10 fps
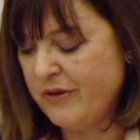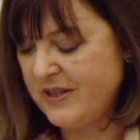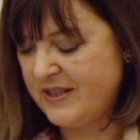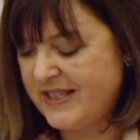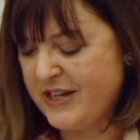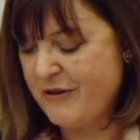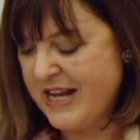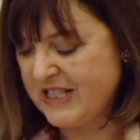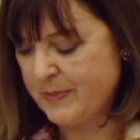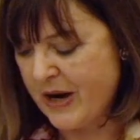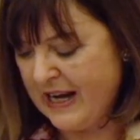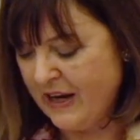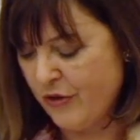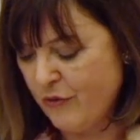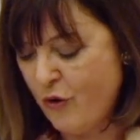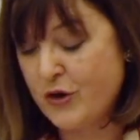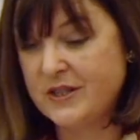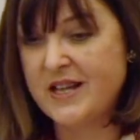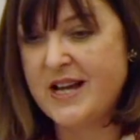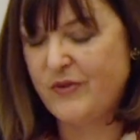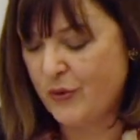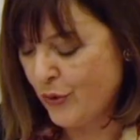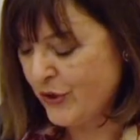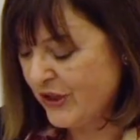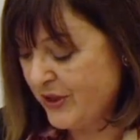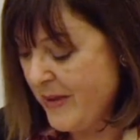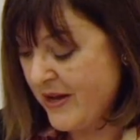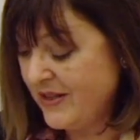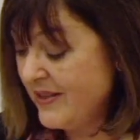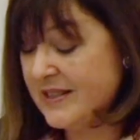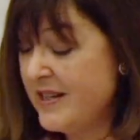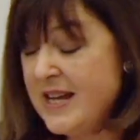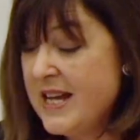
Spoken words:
and cigarette smuggling on the wrong side of the Caucasus Mountains and